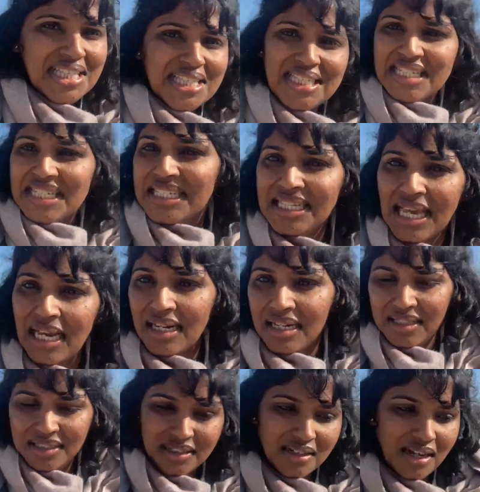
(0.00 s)
exactly the
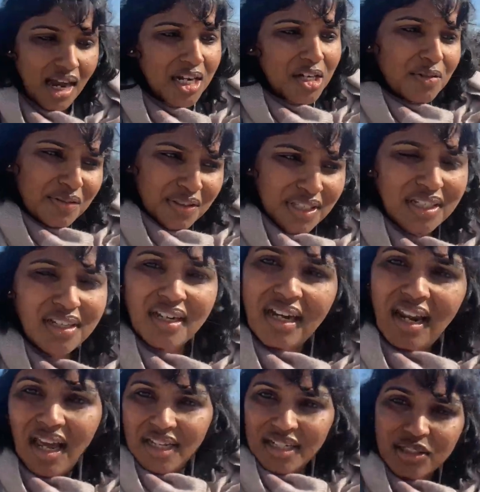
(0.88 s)
kind of thing I
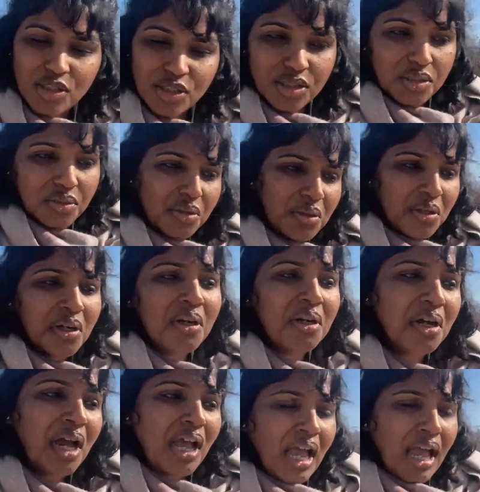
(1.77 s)
like to do.
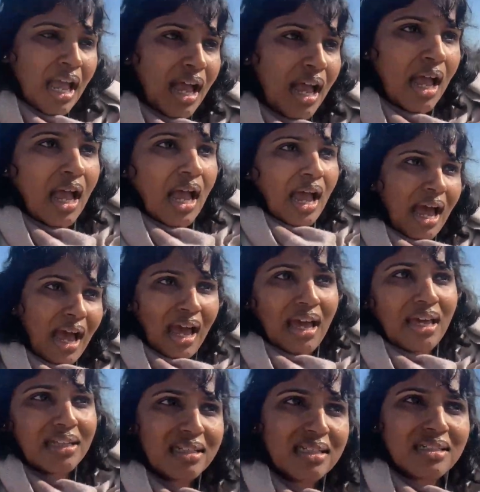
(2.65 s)

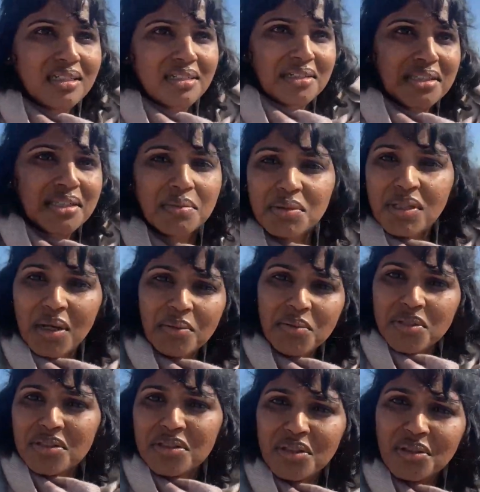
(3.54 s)
And uh,
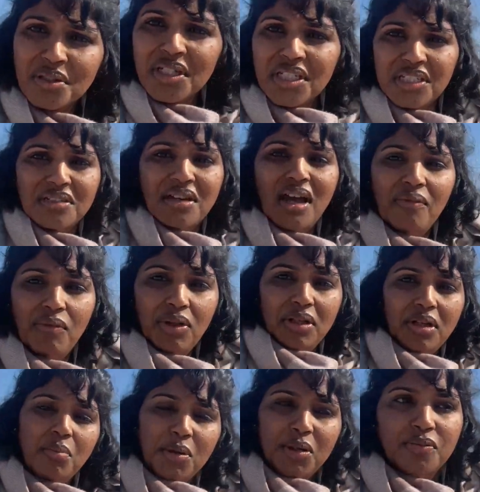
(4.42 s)
sometimes you need to have a little
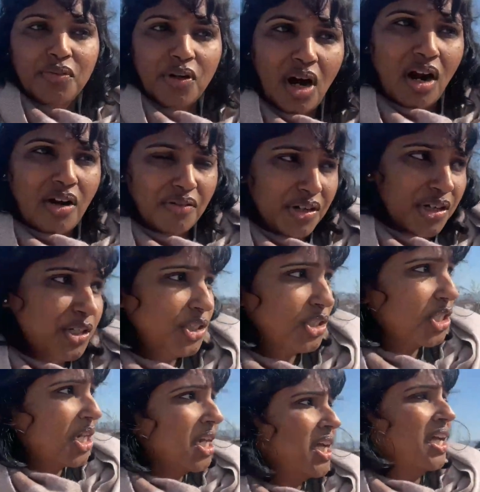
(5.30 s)
bit of courage,
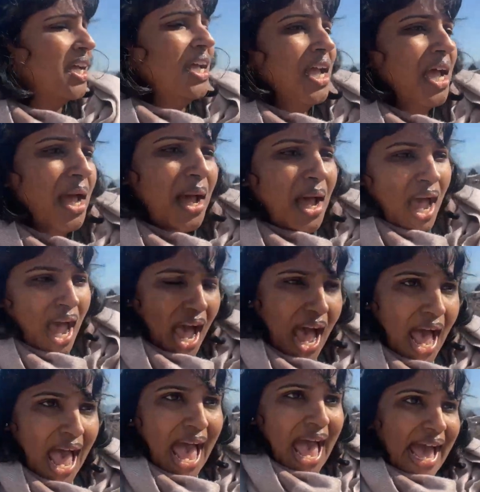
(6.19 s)

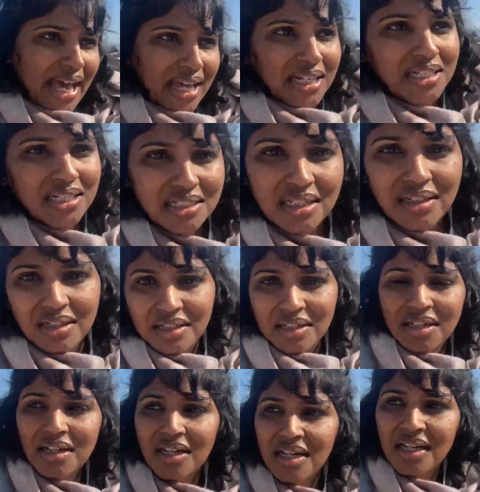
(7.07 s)
and uh,
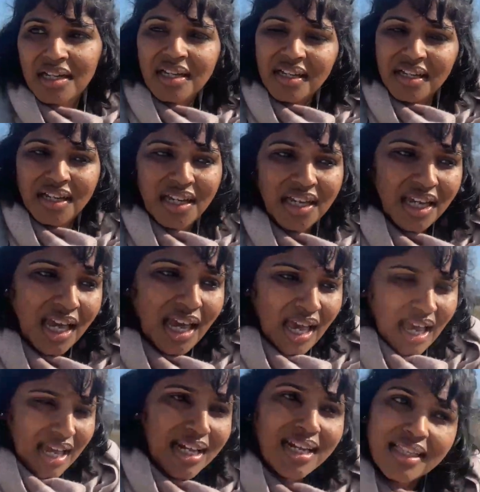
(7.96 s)

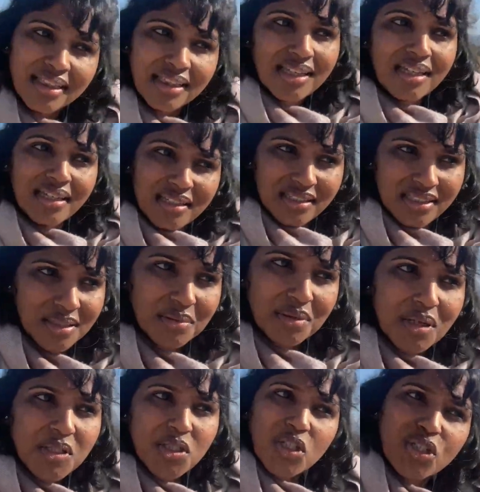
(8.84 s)
and I think sometimes
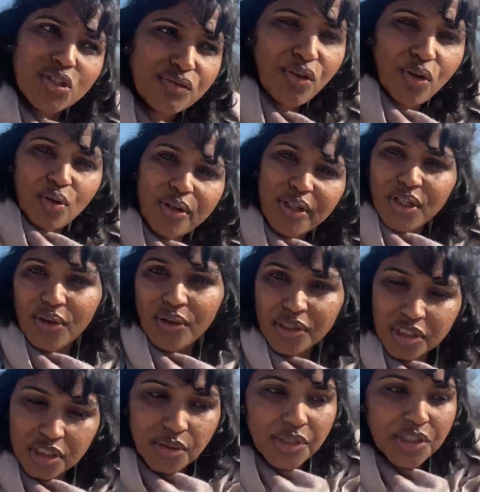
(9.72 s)
just following your
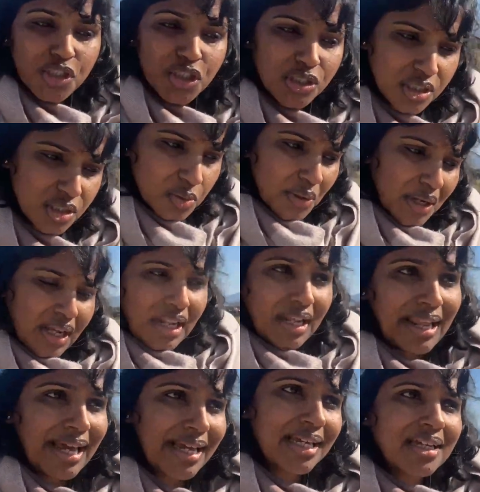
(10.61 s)
intuition as well.
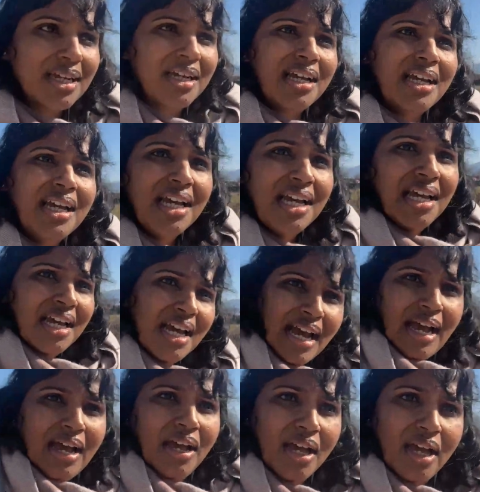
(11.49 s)
Like
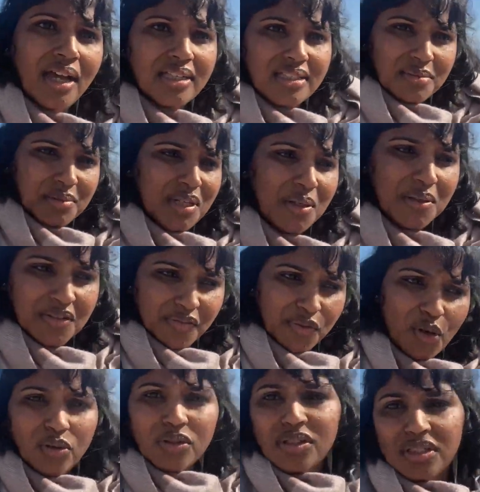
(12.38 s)
uh, sometimes I've gone
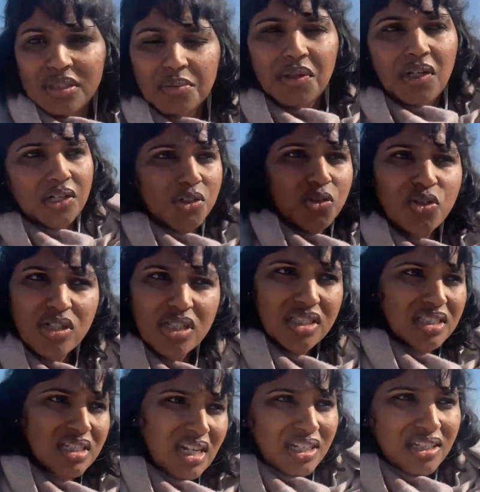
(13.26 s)
to some countries and
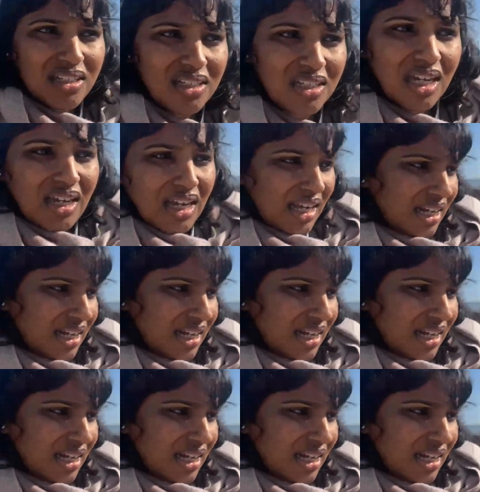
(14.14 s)
I and I